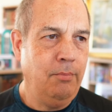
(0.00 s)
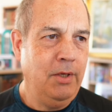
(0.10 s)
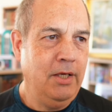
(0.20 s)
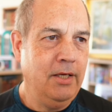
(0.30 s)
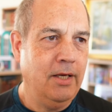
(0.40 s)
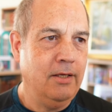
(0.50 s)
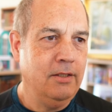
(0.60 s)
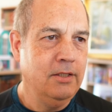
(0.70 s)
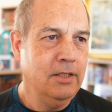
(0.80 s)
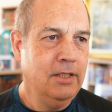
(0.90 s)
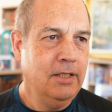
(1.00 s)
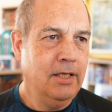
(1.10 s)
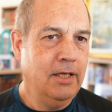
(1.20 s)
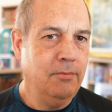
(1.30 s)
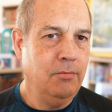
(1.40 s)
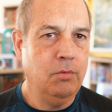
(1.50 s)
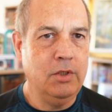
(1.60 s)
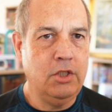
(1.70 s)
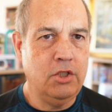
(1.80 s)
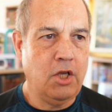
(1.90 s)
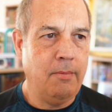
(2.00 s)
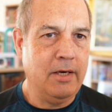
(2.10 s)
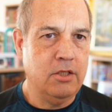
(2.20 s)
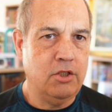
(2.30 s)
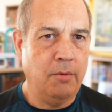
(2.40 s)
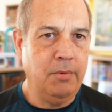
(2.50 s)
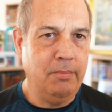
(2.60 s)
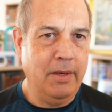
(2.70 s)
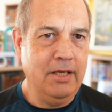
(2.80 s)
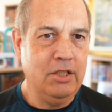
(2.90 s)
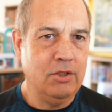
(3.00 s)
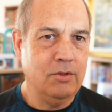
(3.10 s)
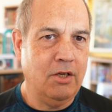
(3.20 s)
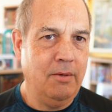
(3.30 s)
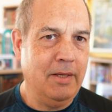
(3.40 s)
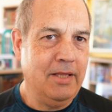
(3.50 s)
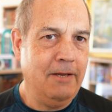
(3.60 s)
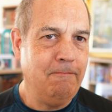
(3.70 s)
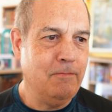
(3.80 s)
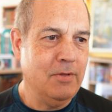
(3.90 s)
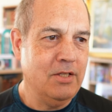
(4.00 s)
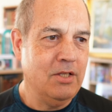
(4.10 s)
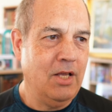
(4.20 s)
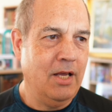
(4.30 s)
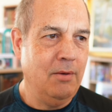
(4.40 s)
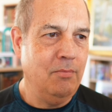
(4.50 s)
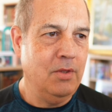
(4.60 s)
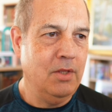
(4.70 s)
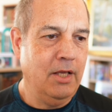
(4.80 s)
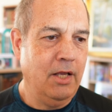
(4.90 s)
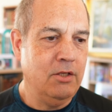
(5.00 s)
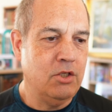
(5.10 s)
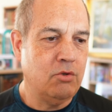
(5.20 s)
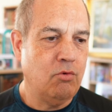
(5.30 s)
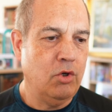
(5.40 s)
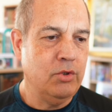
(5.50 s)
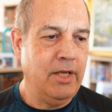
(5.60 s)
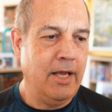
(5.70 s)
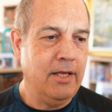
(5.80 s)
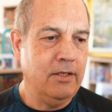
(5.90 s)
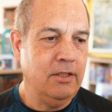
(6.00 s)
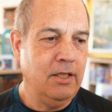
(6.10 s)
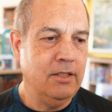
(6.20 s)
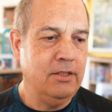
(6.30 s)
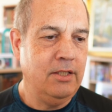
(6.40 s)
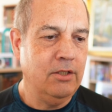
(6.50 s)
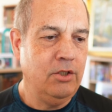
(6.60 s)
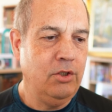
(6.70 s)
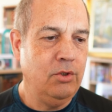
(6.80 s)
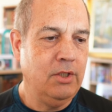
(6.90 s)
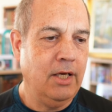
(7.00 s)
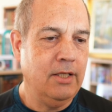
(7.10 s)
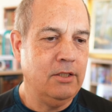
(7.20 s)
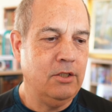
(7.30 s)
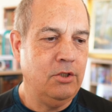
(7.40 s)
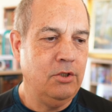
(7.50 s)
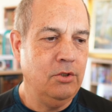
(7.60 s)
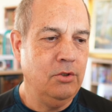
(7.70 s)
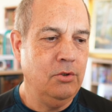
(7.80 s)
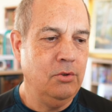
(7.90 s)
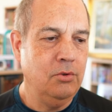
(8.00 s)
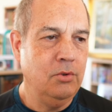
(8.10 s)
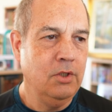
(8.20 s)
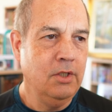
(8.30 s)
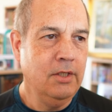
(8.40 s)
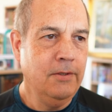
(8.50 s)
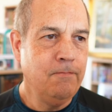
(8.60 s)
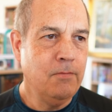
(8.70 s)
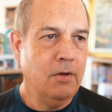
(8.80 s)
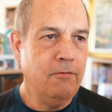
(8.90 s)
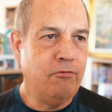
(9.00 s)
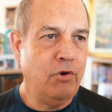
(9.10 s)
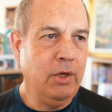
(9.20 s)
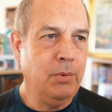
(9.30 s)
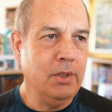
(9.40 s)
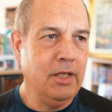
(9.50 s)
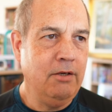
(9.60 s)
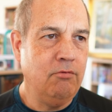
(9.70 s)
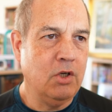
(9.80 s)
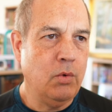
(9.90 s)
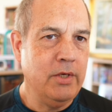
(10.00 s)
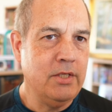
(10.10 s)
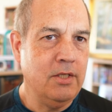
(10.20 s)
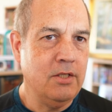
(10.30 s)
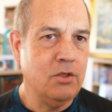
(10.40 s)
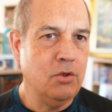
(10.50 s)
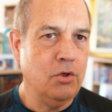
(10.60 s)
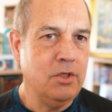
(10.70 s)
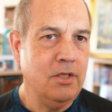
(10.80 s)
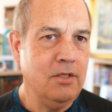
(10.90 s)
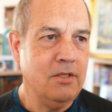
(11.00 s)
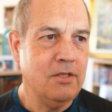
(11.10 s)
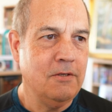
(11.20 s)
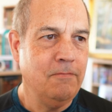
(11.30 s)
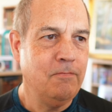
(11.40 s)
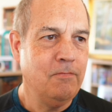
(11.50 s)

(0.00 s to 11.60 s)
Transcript: here, um, let's just go back to the top of the page. Sorry about that um, and scroll down until you get to frequently requested sources.